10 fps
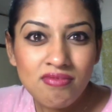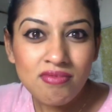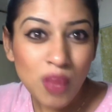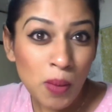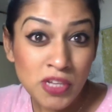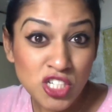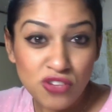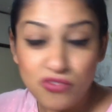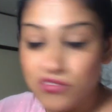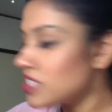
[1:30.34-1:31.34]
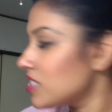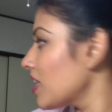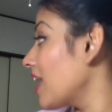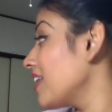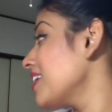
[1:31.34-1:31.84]
not much difference.
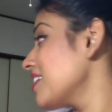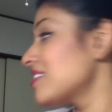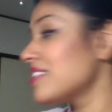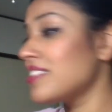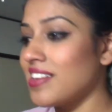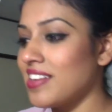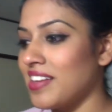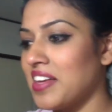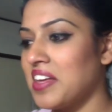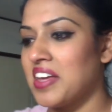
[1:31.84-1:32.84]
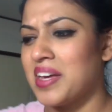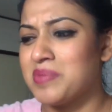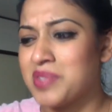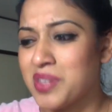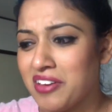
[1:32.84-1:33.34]
And yes, I'm
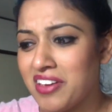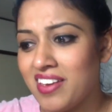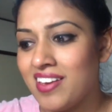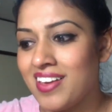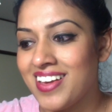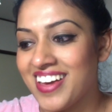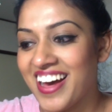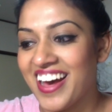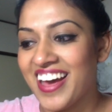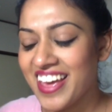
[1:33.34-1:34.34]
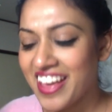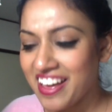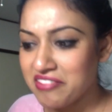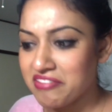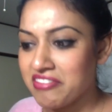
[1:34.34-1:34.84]
sorry, I
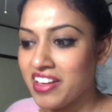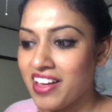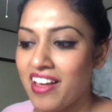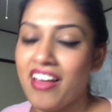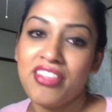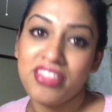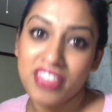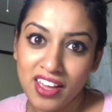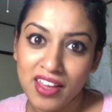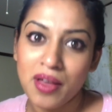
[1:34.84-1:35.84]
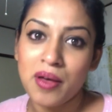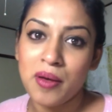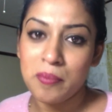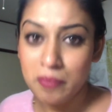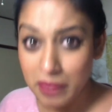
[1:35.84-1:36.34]
have thick
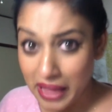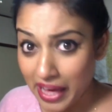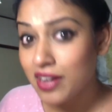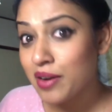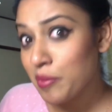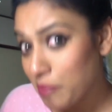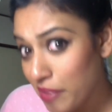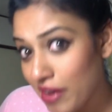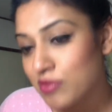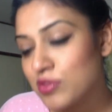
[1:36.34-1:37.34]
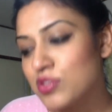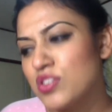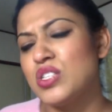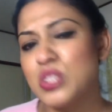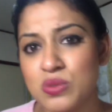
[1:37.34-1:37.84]
black brows, so I
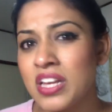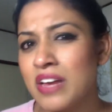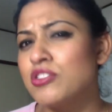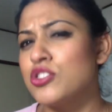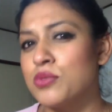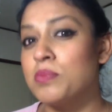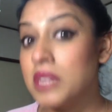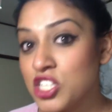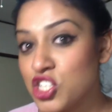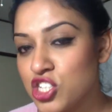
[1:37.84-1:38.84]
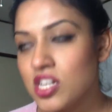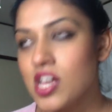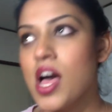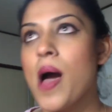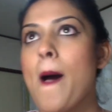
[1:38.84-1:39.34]
don't have to do much,
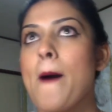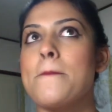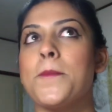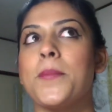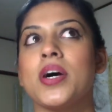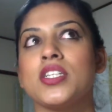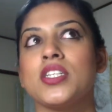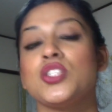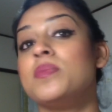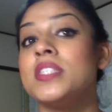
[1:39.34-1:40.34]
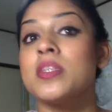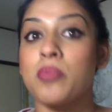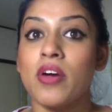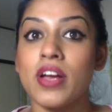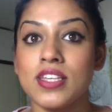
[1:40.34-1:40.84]
but you'll be
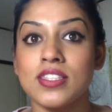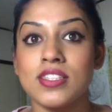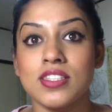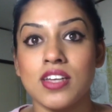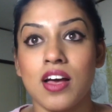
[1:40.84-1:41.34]
surprised